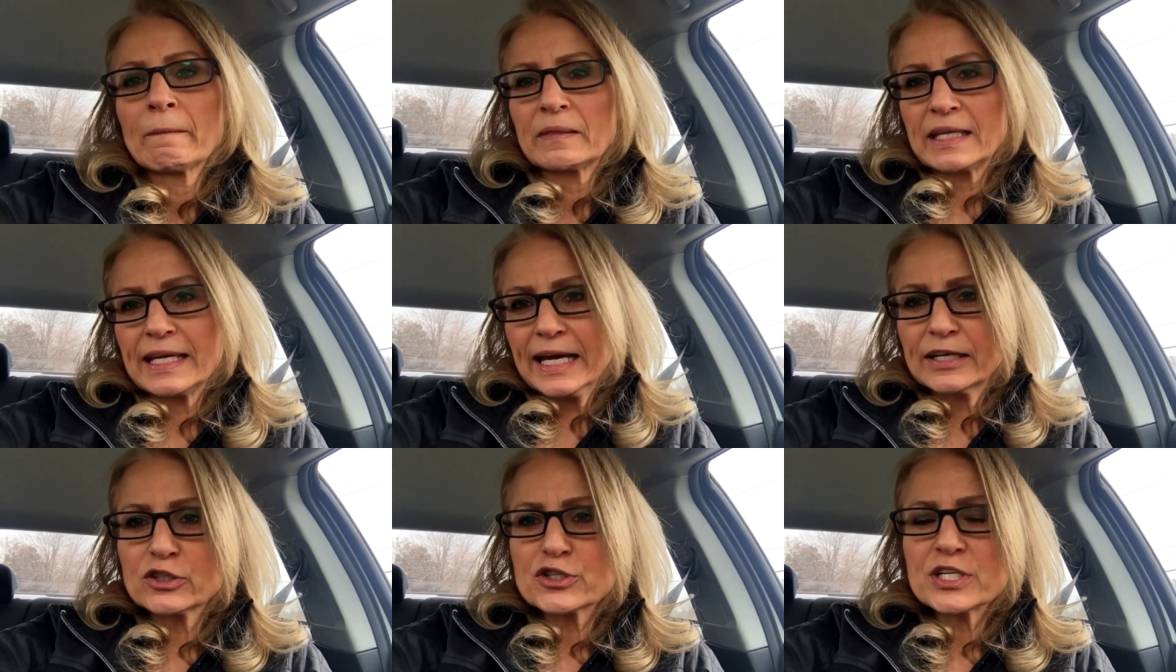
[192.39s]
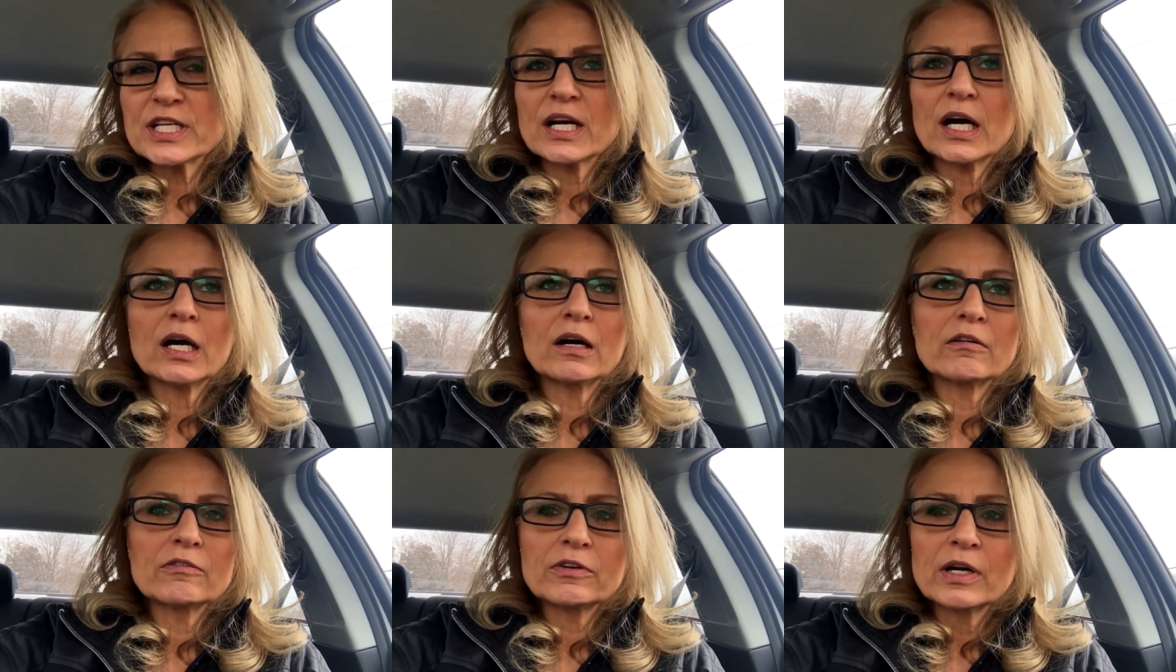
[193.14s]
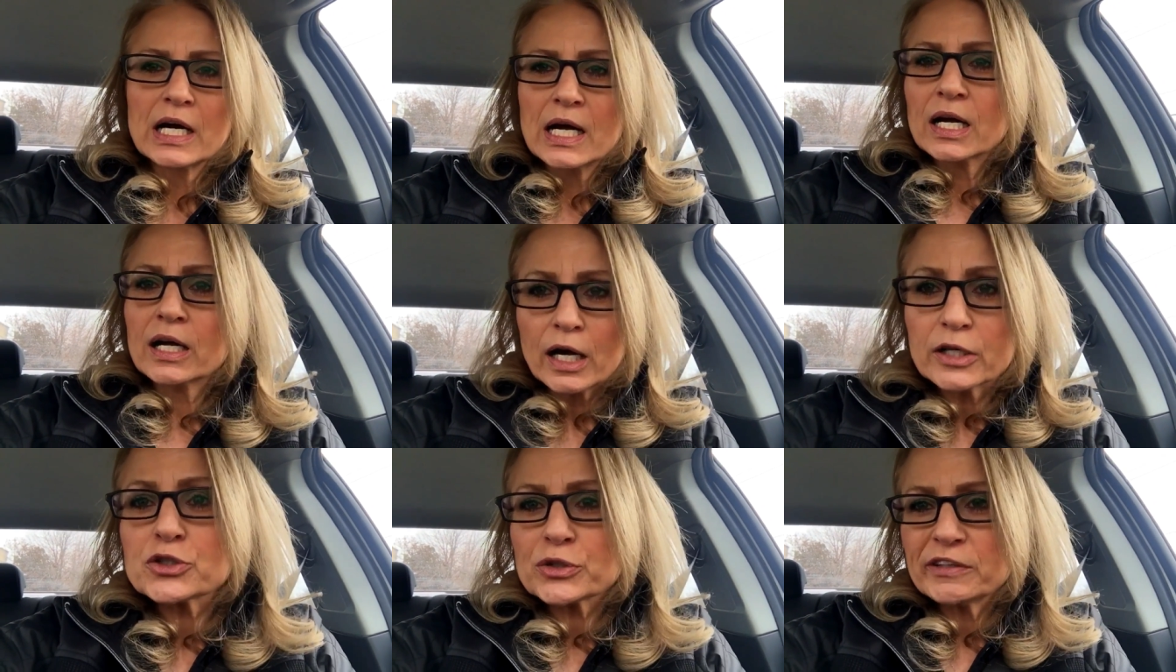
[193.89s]
the energy of
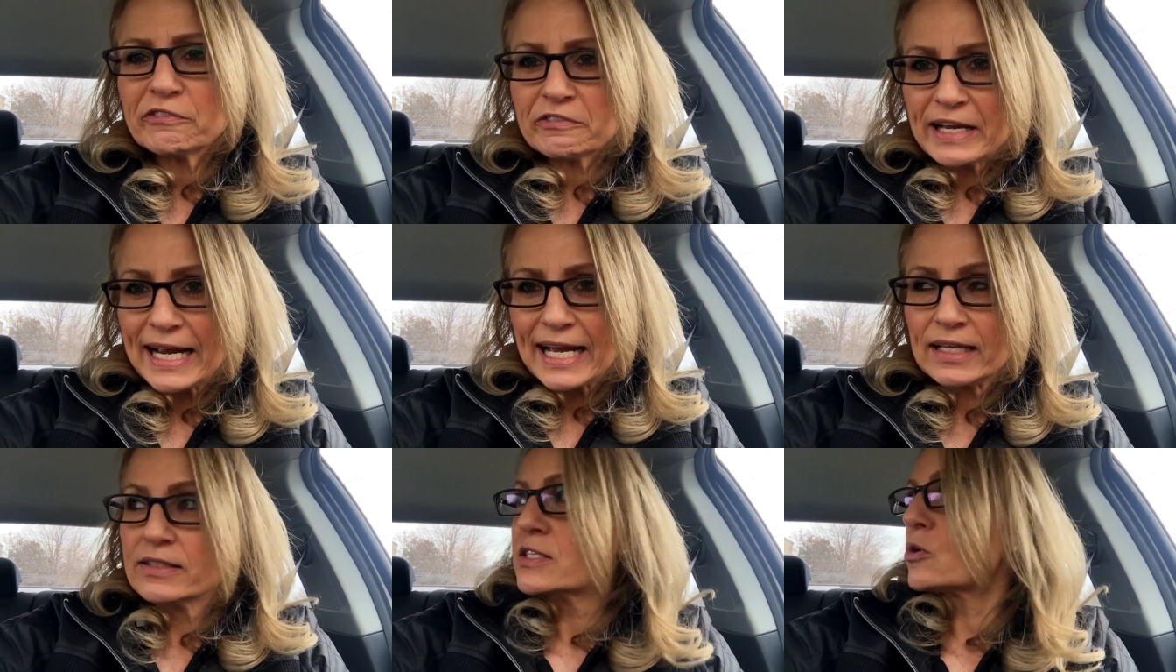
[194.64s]
country fans